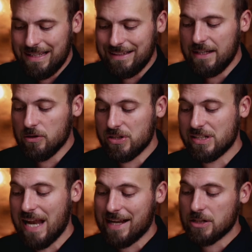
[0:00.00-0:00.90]
and legal
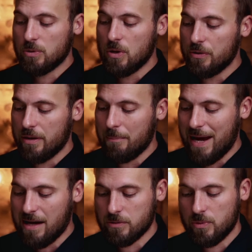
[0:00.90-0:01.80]
status quo on the
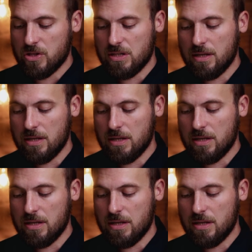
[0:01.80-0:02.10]
Mount," which he